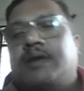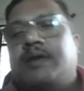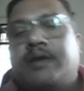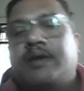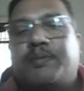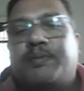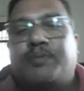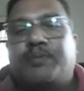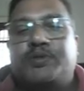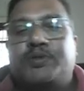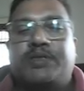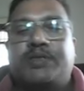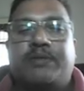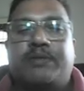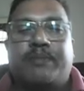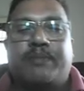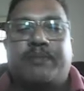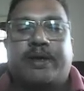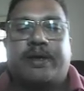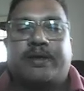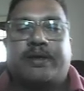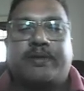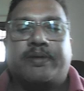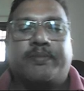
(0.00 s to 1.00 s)
push them
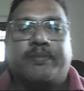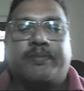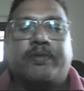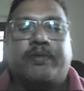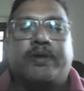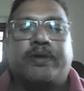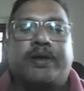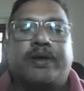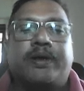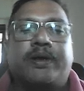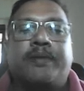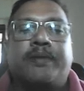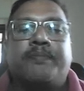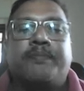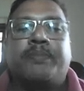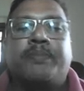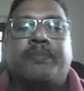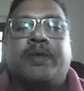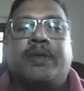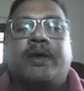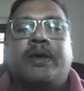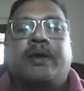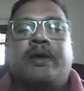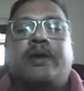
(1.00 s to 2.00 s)
back. Okay,
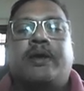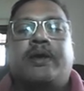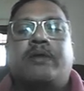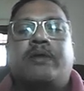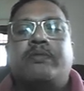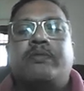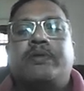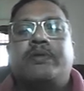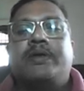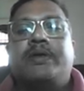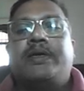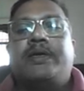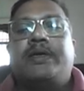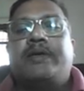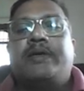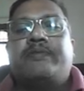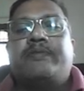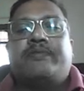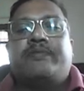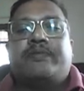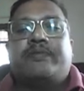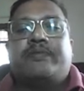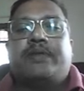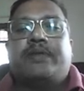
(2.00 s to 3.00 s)
now
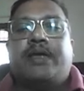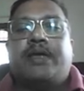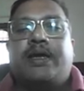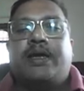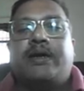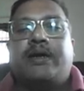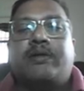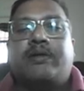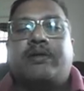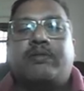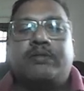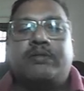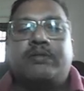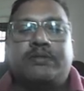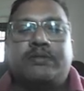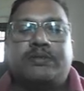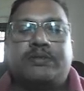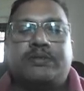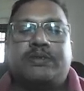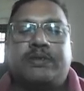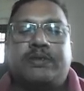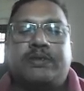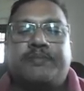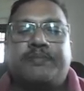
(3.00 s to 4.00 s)
if the
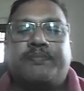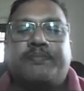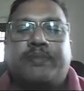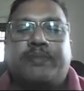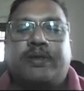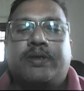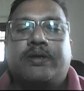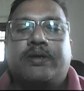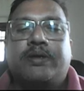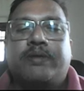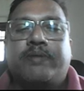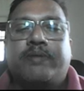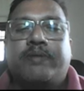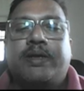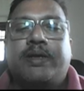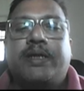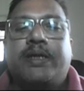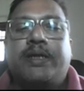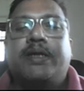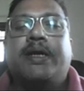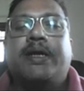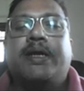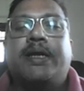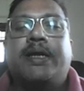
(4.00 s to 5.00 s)
electrons when
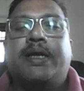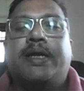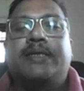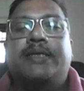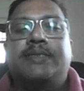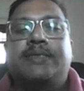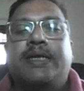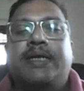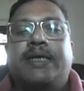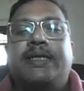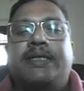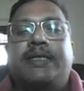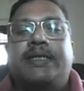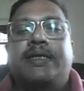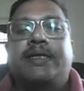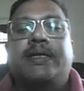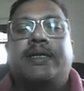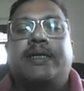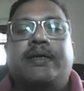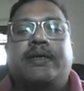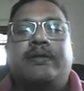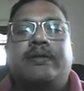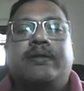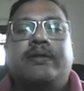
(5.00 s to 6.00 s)
it get excited,
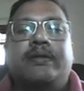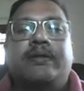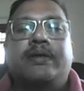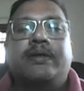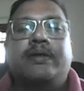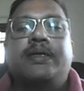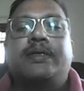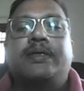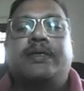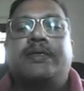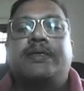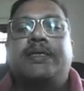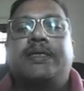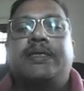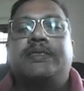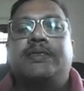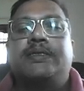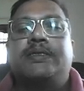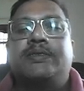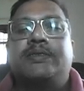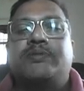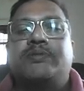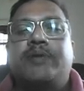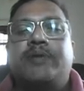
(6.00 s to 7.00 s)
it
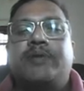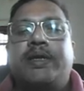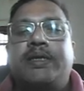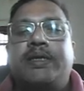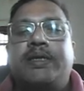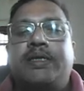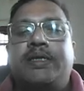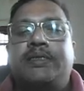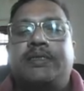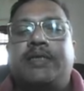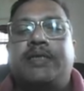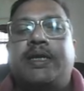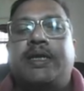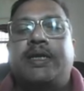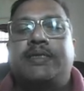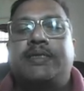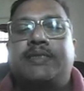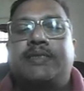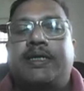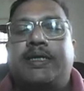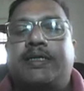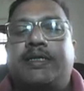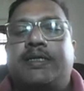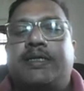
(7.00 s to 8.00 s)
reaches to a initial
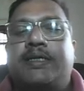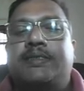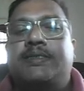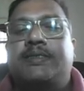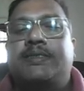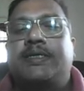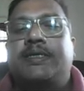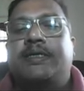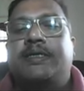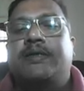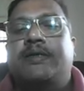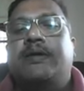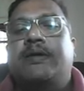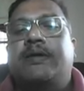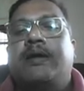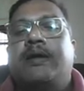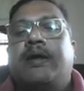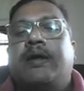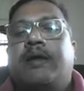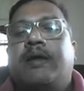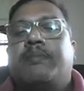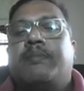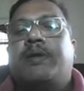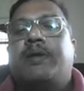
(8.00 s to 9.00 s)
excited state,
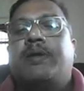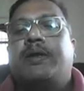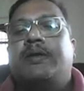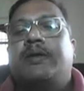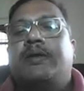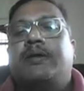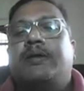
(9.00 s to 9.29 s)
but